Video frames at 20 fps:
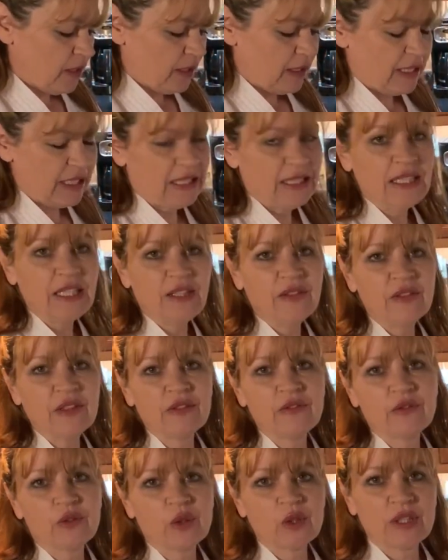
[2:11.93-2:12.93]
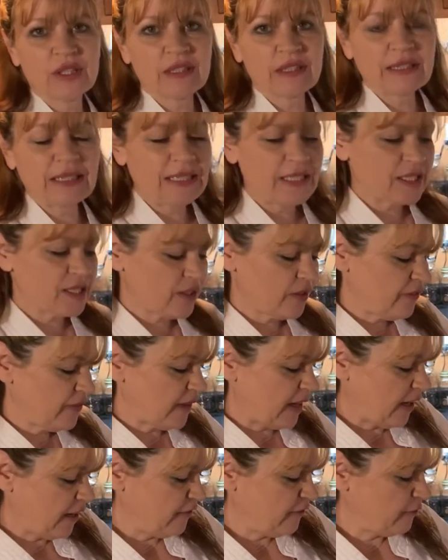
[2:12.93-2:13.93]
I leave it for at least
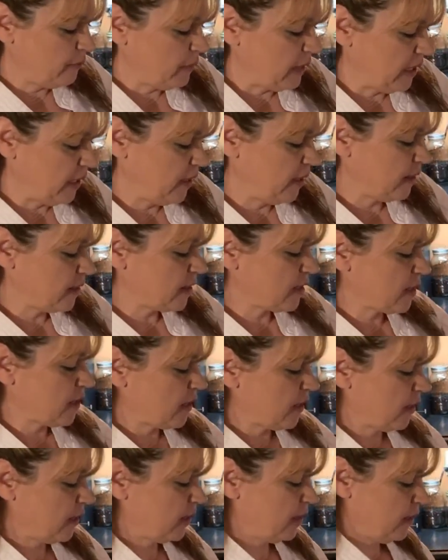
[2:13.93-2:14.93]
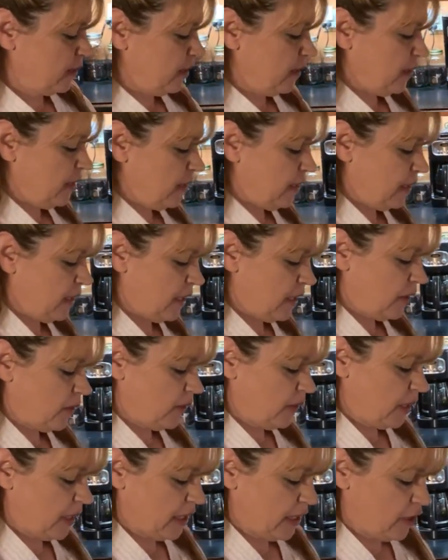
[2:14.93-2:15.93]
5 minutes. Now,
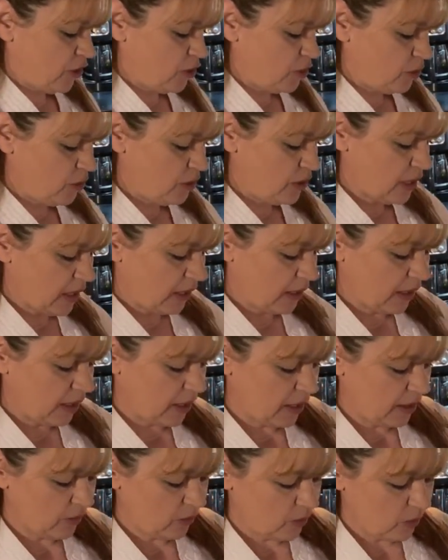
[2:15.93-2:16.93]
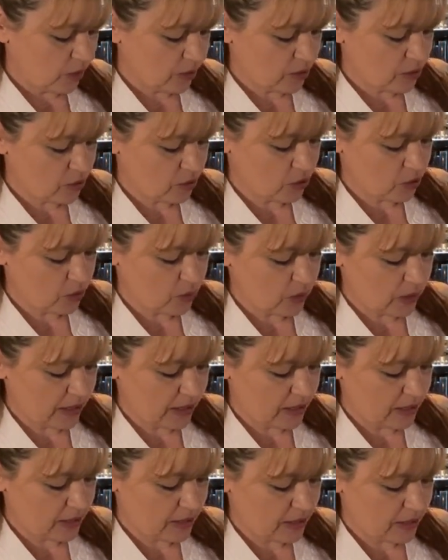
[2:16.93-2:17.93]
I do dunk it once or
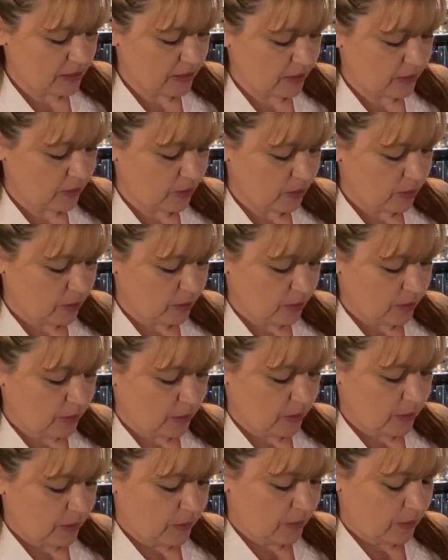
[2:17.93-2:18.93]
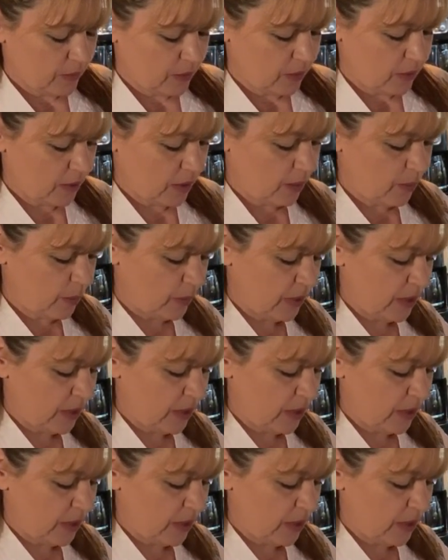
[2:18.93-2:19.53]
twice, a couple